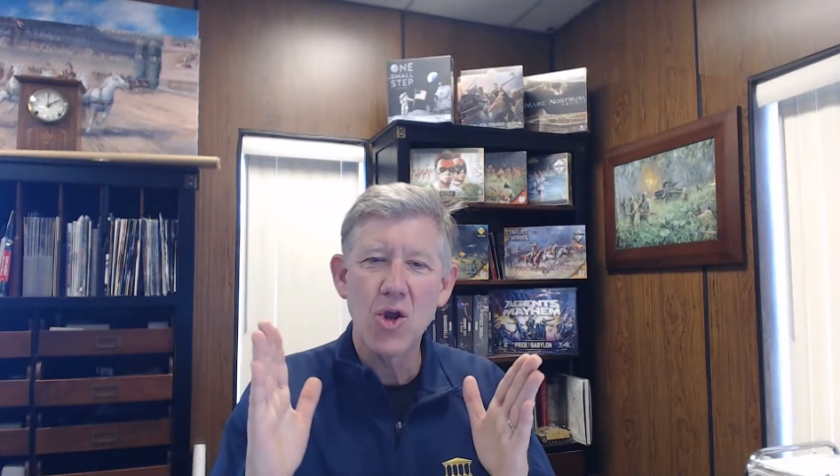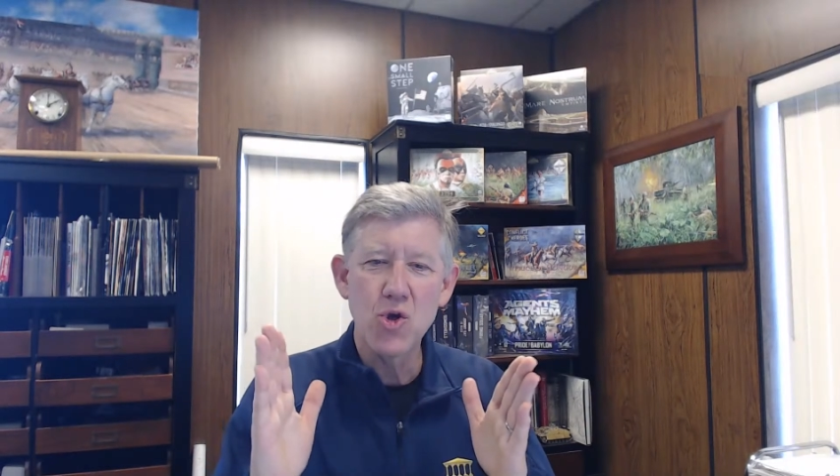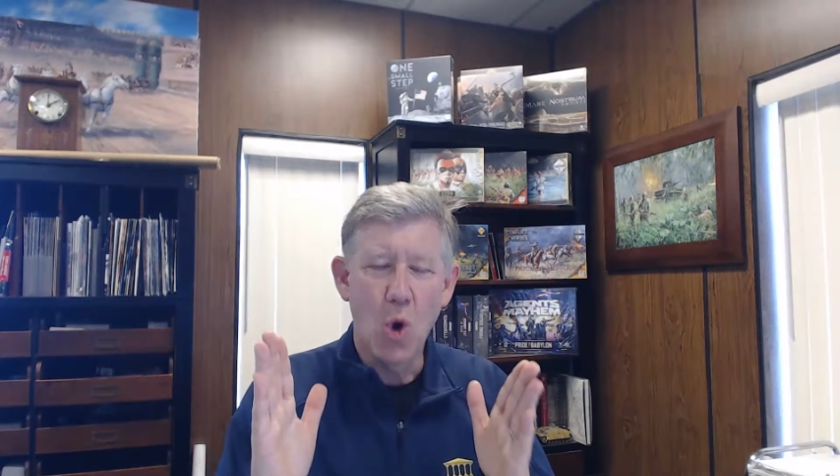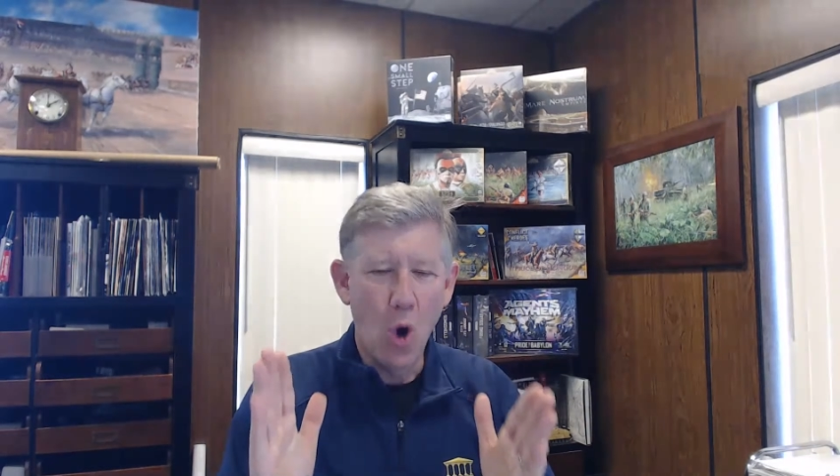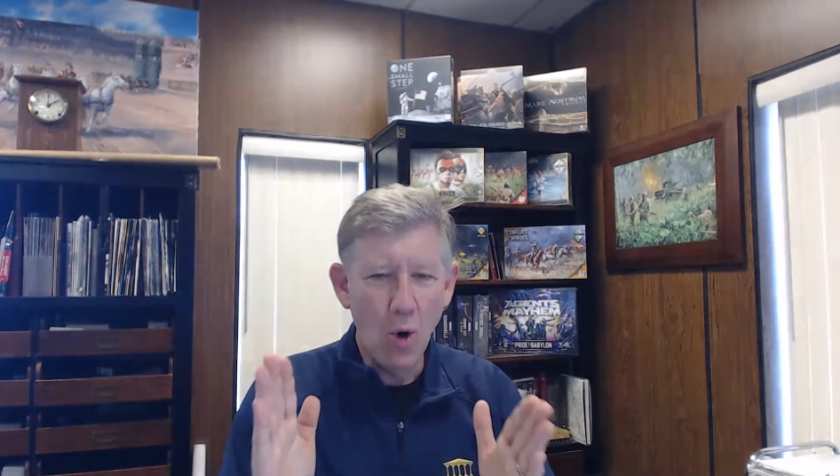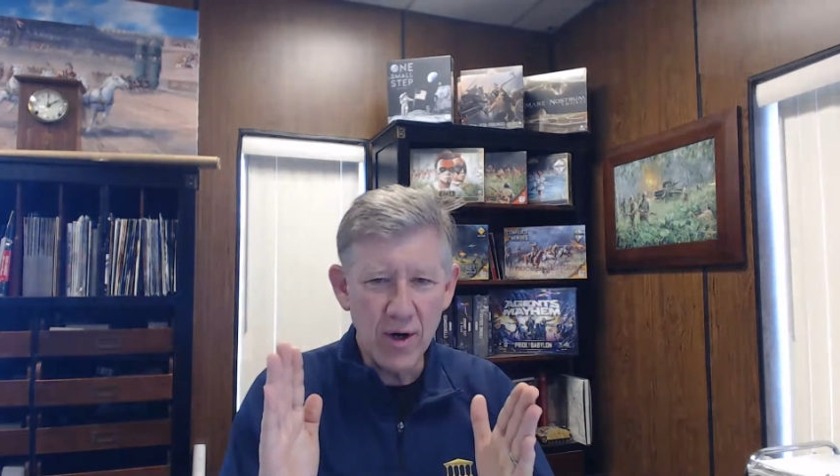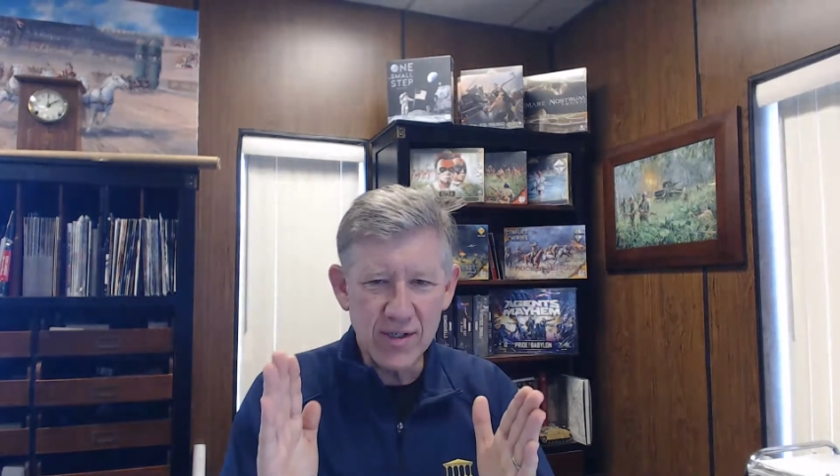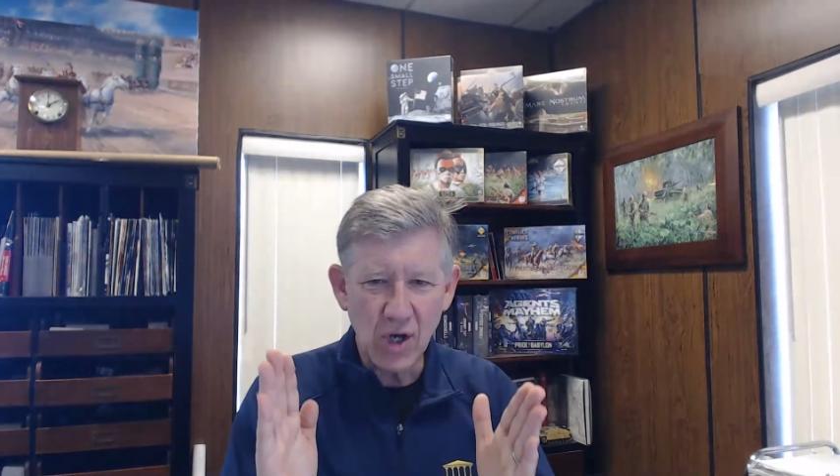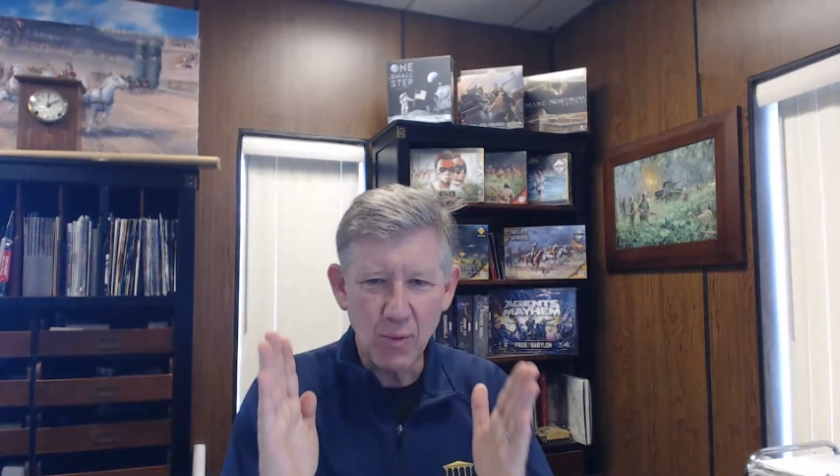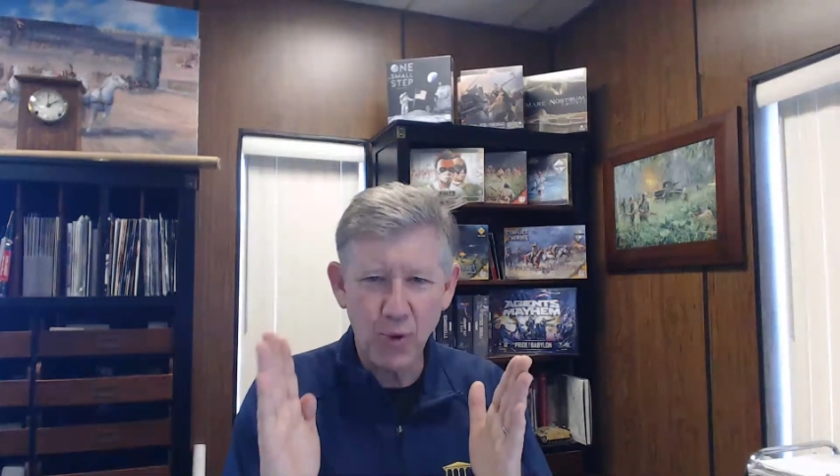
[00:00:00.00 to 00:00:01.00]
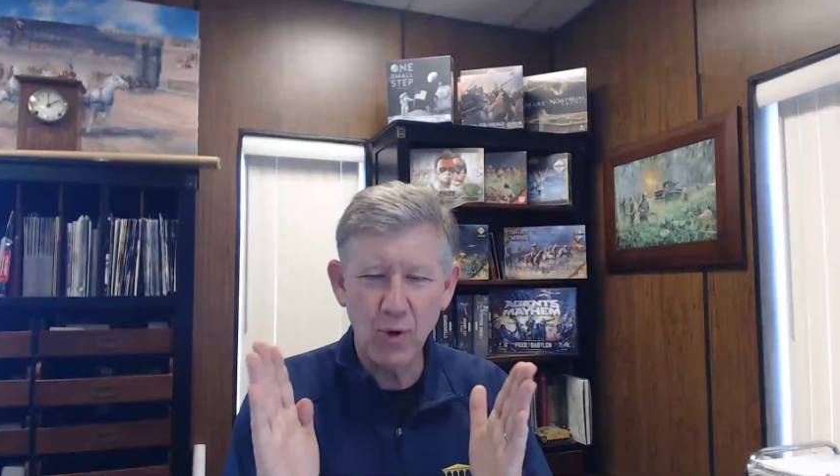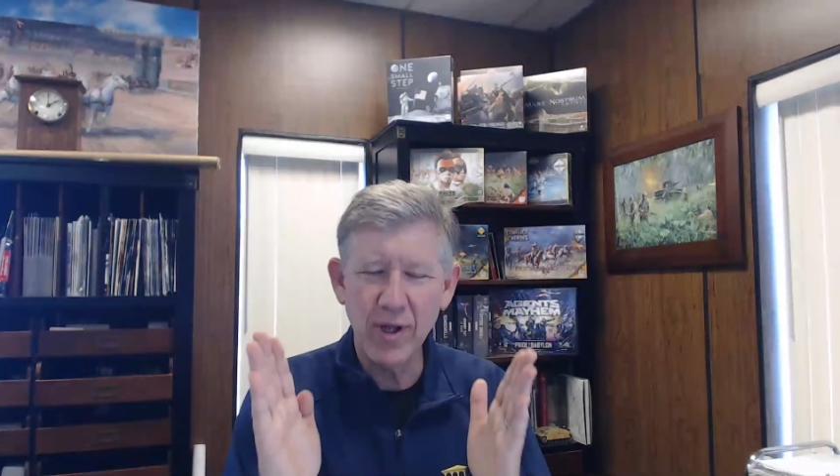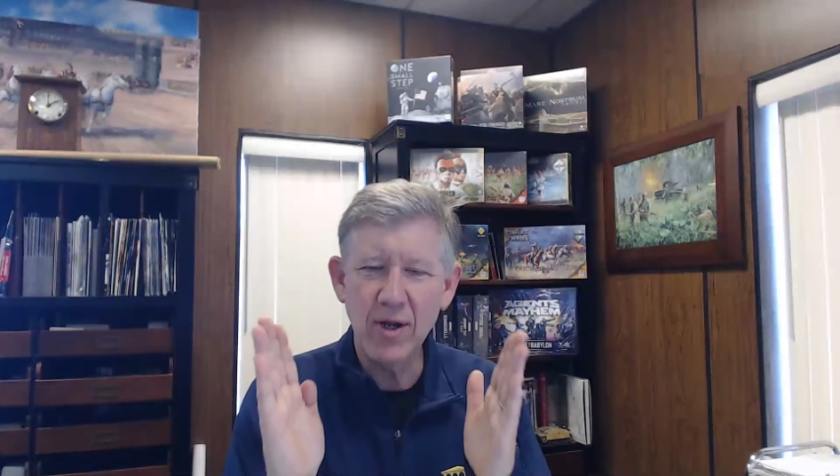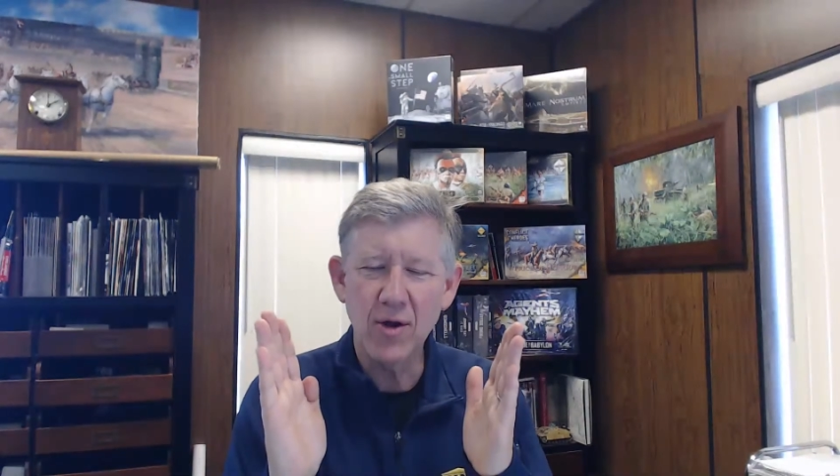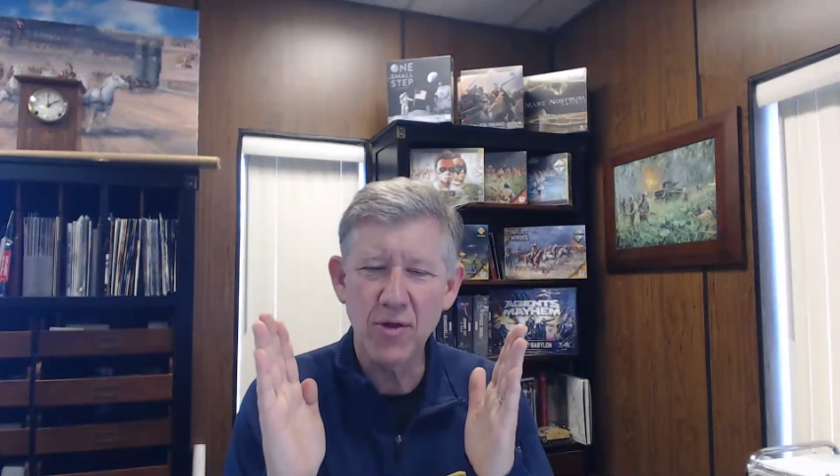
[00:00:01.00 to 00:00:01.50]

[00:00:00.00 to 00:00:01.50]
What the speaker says: You always are pulling